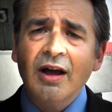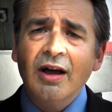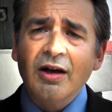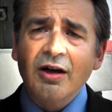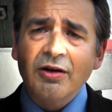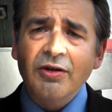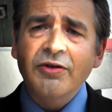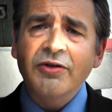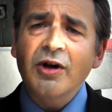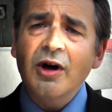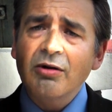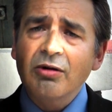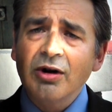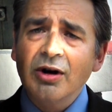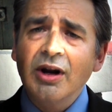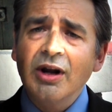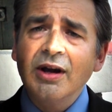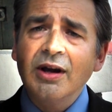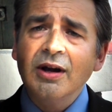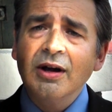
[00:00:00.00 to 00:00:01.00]
a
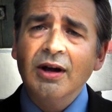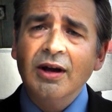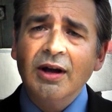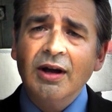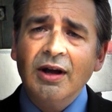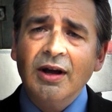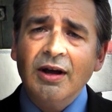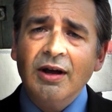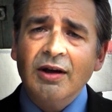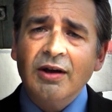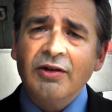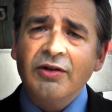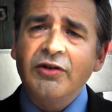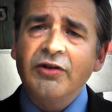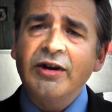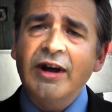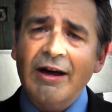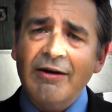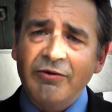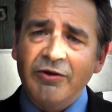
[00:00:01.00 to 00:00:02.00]
thoroughly
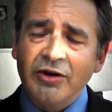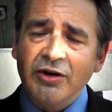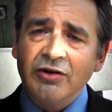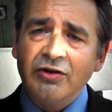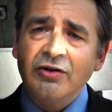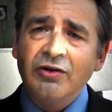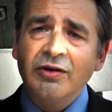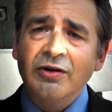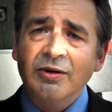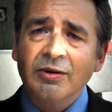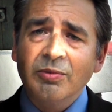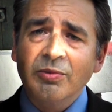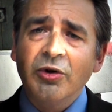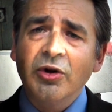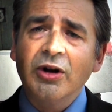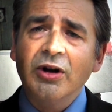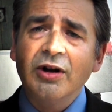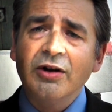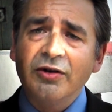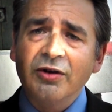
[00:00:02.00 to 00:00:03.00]
savage
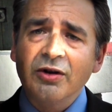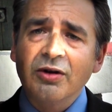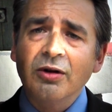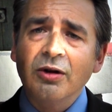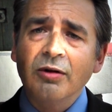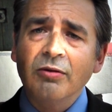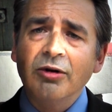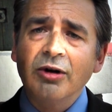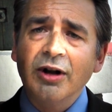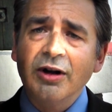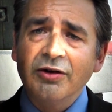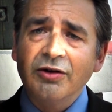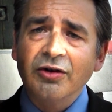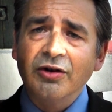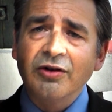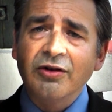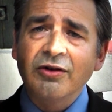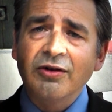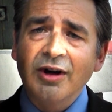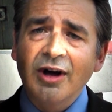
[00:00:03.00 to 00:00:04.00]
political and
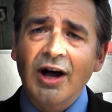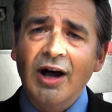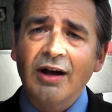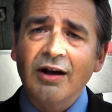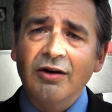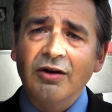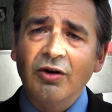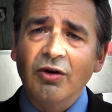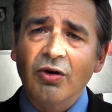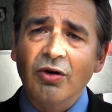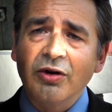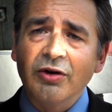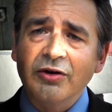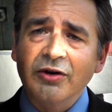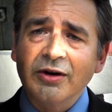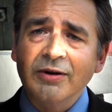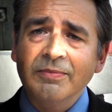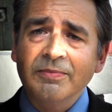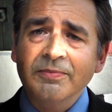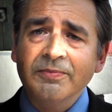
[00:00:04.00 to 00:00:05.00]
religious
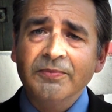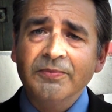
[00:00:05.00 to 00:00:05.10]
ideology.